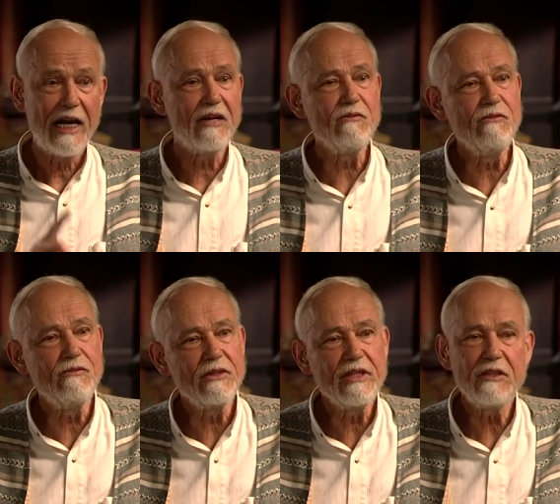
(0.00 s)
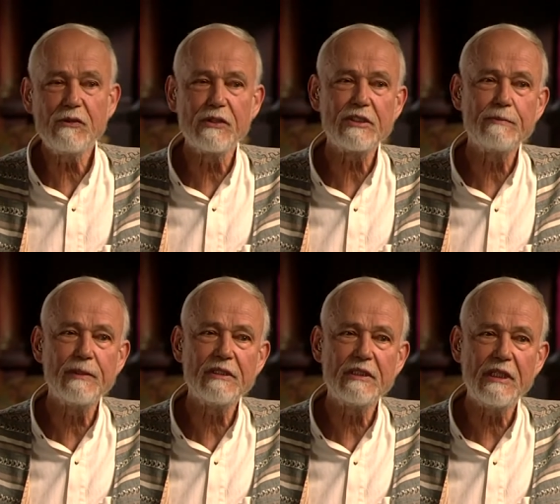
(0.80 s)
every
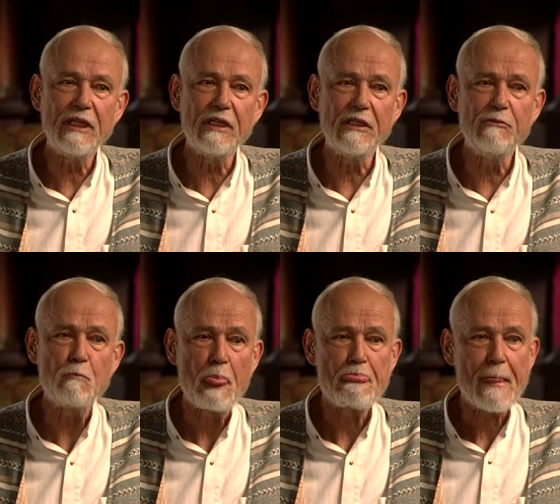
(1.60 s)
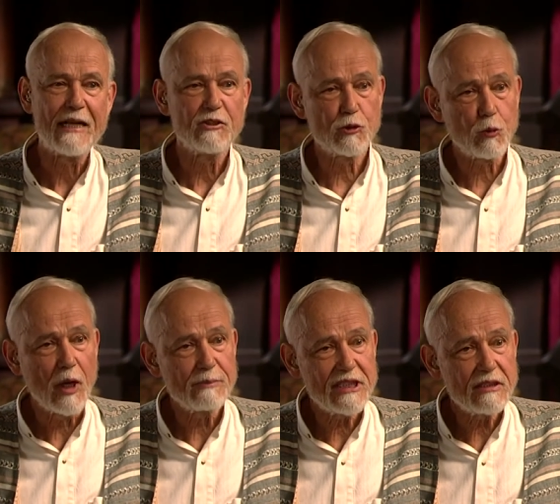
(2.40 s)
Christmas Eve,
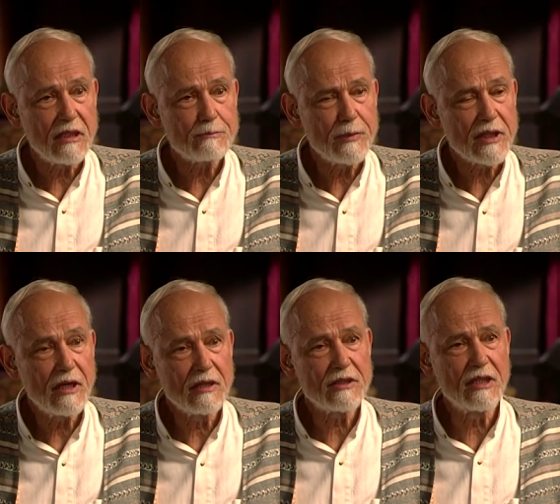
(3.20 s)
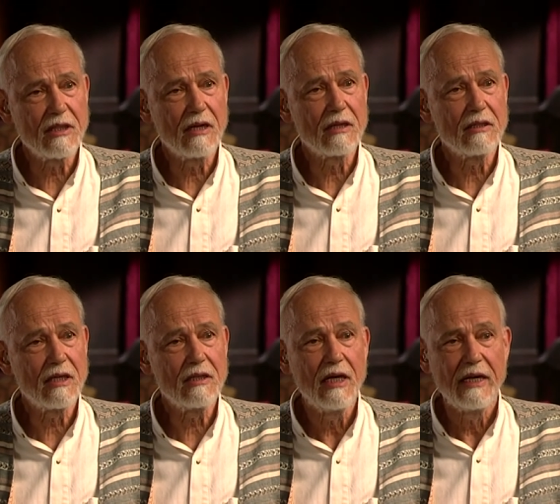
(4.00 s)
Swami
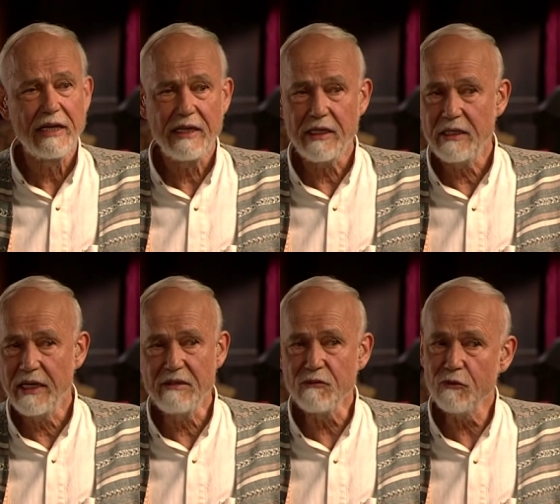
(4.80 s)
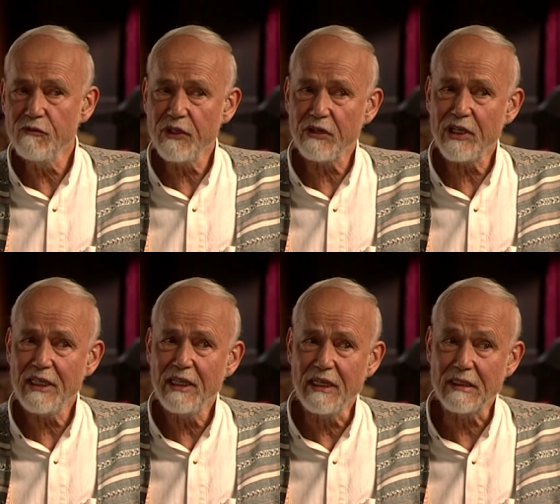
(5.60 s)
Satprakashananda, he never
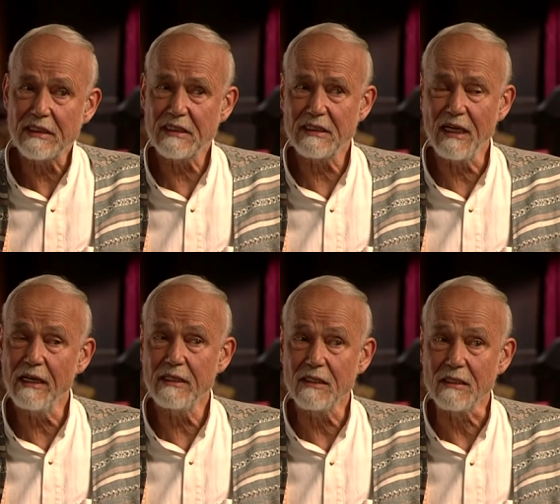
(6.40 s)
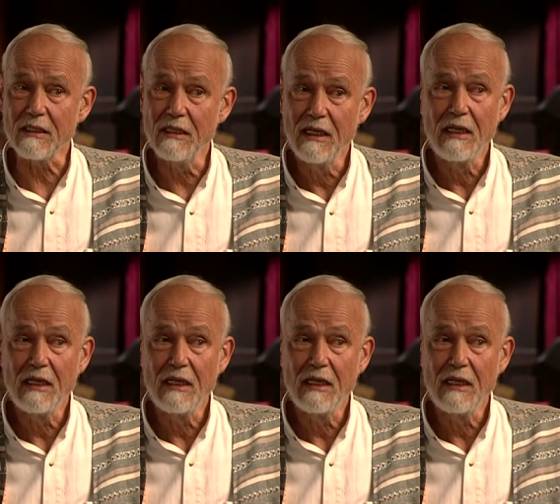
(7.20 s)
varied his title,